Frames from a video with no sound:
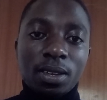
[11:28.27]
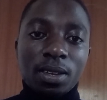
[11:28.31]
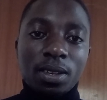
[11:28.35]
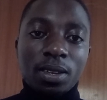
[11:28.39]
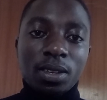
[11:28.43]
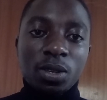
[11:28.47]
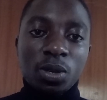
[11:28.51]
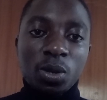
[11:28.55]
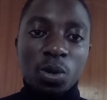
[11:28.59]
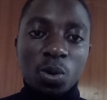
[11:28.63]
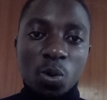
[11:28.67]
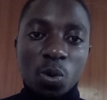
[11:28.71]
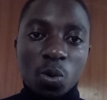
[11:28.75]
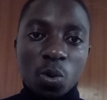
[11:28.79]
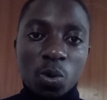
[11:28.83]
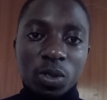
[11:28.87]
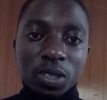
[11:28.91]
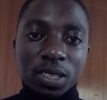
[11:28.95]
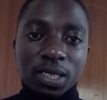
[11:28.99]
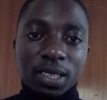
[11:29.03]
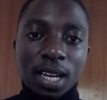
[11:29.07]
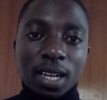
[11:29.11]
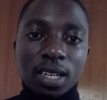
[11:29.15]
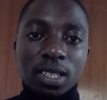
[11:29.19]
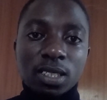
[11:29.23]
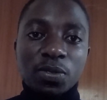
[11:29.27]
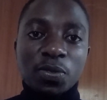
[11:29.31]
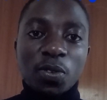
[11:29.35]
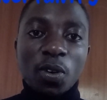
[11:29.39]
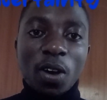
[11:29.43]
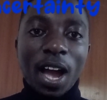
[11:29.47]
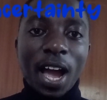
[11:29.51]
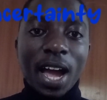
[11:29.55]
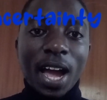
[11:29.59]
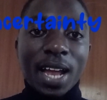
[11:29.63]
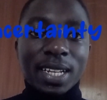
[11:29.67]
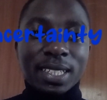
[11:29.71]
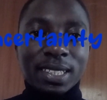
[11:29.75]
U stands
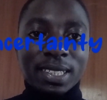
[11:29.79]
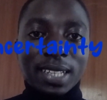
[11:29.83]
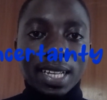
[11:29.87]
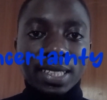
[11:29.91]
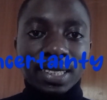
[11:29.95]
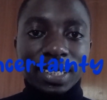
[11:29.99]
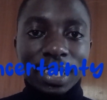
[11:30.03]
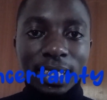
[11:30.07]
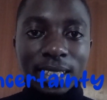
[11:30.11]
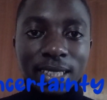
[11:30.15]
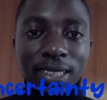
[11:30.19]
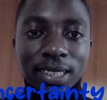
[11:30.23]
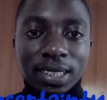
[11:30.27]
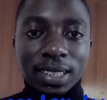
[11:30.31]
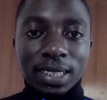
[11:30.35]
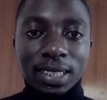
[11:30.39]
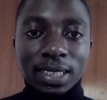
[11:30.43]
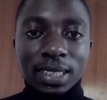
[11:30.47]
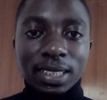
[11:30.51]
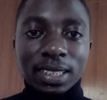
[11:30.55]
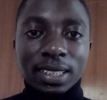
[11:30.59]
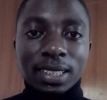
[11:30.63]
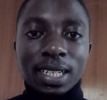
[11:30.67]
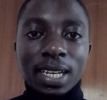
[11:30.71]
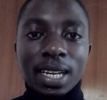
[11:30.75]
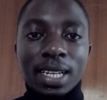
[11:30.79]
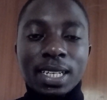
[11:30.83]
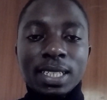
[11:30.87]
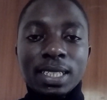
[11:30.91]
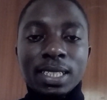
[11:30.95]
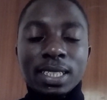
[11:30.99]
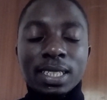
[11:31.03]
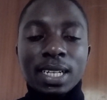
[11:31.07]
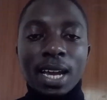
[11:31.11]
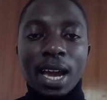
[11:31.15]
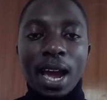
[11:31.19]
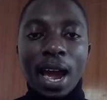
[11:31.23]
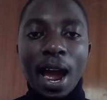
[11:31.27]
for uncertainty, then
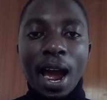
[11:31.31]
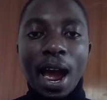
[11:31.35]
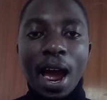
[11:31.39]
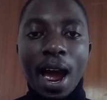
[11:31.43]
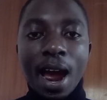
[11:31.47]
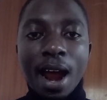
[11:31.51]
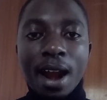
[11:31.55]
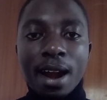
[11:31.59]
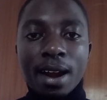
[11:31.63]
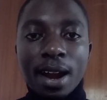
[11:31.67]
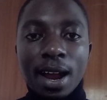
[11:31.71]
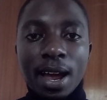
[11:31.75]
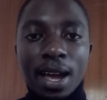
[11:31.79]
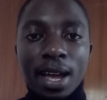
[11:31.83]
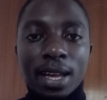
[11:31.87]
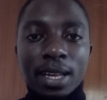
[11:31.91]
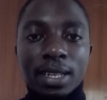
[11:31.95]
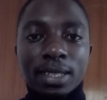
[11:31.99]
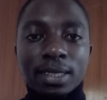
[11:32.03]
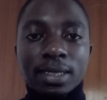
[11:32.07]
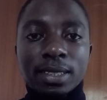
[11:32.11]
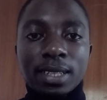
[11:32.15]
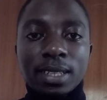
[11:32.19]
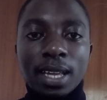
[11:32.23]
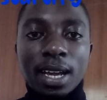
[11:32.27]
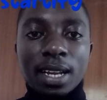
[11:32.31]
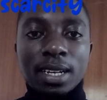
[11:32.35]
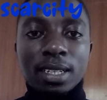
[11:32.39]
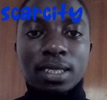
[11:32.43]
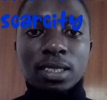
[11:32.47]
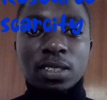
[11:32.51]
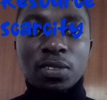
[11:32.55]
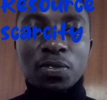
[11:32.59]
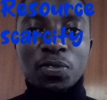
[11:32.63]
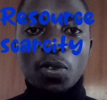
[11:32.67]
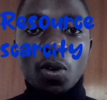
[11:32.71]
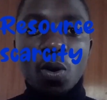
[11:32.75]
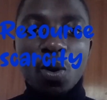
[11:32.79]
R
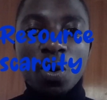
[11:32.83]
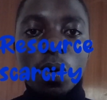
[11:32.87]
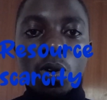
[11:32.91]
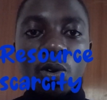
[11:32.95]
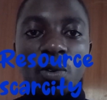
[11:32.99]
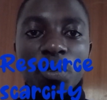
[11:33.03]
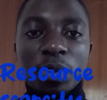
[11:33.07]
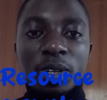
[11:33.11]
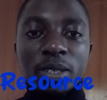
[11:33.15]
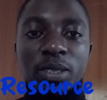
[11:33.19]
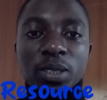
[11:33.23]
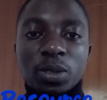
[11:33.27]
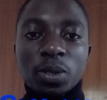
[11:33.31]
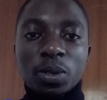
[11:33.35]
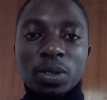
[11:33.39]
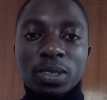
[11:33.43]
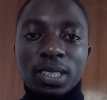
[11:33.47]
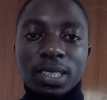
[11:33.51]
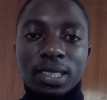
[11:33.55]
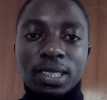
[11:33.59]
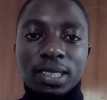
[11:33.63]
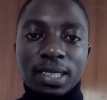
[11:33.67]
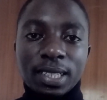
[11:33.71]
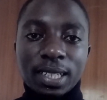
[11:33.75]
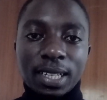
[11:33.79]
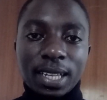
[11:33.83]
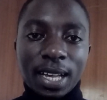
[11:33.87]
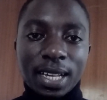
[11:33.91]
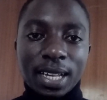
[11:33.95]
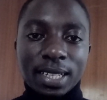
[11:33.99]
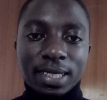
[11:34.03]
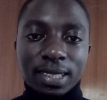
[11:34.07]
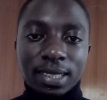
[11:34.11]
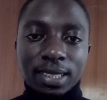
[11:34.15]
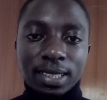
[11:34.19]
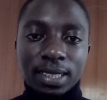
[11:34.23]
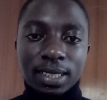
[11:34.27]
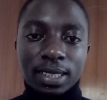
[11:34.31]
stands for resource
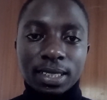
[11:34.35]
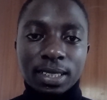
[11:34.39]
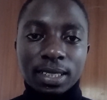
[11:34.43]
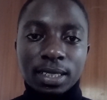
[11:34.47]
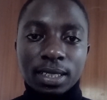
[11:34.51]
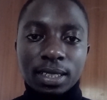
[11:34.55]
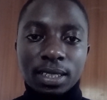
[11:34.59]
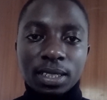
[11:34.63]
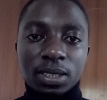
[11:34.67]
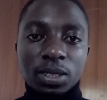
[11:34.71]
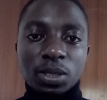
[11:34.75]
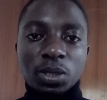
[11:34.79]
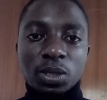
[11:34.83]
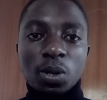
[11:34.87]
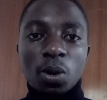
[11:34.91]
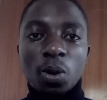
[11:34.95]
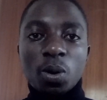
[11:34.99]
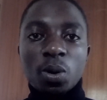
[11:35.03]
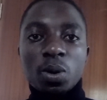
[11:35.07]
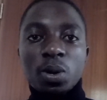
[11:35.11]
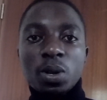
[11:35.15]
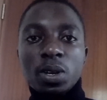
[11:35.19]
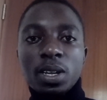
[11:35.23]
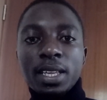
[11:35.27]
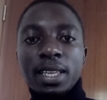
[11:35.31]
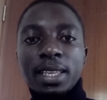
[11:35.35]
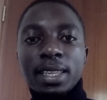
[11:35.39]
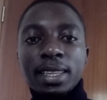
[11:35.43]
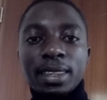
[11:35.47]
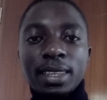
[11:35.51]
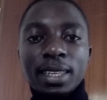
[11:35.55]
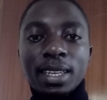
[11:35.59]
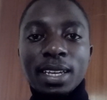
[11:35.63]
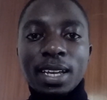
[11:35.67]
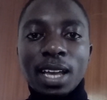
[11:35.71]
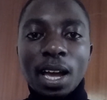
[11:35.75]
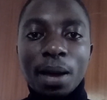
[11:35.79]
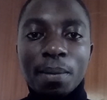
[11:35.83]
scarcity. So
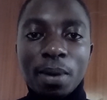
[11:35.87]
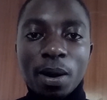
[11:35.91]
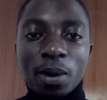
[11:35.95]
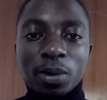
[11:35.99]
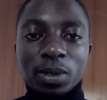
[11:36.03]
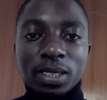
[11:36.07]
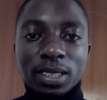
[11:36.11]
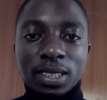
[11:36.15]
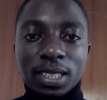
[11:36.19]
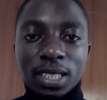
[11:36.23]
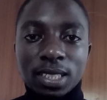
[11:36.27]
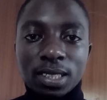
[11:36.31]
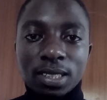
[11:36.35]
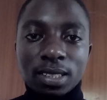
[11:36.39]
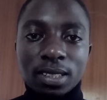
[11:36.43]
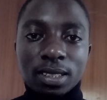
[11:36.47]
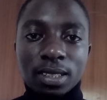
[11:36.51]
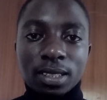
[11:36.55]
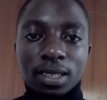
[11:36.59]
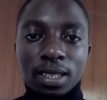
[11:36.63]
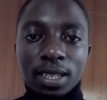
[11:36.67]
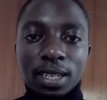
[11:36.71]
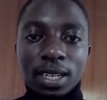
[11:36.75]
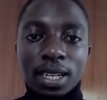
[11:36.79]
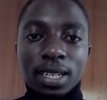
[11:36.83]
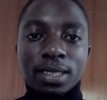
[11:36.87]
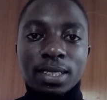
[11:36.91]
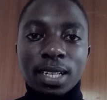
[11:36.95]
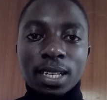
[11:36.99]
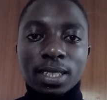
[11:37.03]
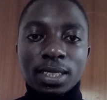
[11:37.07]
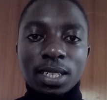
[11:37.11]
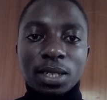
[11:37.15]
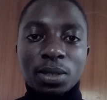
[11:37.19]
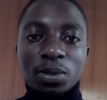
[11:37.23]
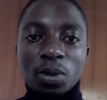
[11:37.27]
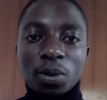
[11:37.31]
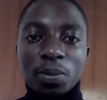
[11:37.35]
think about this, ladies and
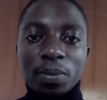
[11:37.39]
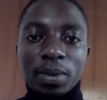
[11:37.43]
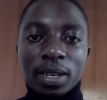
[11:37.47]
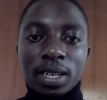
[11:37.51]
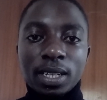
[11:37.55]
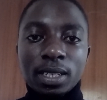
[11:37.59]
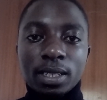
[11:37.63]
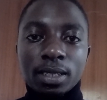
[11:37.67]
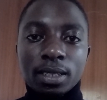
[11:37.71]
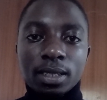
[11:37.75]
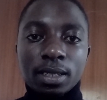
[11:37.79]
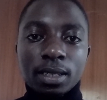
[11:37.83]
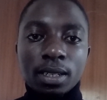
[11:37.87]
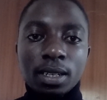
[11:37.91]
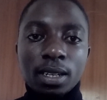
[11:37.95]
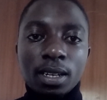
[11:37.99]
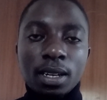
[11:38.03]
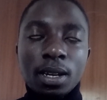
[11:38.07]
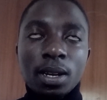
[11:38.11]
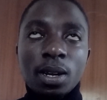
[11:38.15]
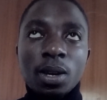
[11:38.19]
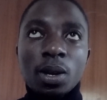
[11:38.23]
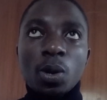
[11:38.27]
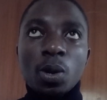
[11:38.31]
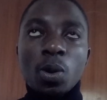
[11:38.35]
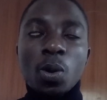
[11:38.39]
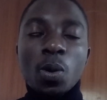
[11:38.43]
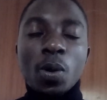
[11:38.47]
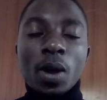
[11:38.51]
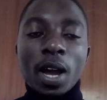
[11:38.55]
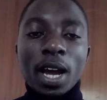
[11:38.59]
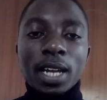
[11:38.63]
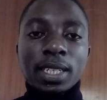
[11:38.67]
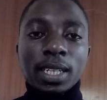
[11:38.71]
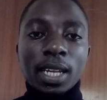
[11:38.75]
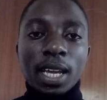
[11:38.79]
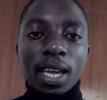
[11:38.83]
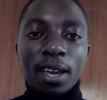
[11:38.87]
gentlemen. Look
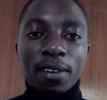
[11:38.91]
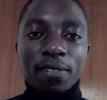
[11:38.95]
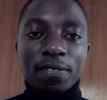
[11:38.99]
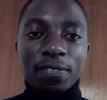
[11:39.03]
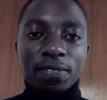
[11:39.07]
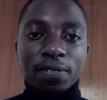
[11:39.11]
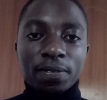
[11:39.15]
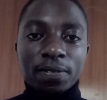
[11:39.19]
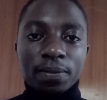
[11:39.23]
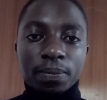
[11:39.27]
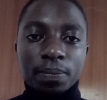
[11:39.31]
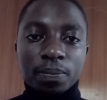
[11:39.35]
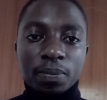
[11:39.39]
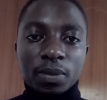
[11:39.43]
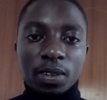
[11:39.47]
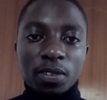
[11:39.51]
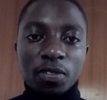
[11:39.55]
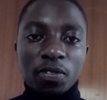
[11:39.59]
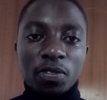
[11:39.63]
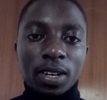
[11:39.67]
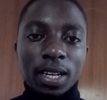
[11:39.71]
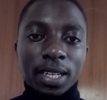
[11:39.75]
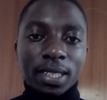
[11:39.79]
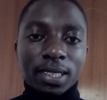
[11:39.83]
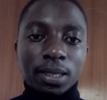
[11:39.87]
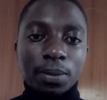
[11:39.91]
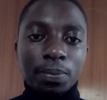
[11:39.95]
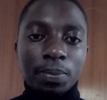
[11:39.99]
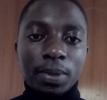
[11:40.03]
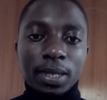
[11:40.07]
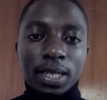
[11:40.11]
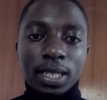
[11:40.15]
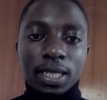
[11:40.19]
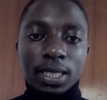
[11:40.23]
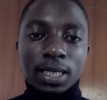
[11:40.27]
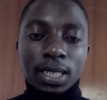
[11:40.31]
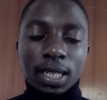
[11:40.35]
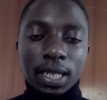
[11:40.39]
at F,
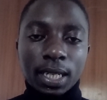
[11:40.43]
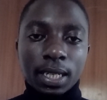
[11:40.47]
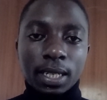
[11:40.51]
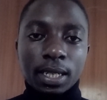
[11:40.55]
flexibility.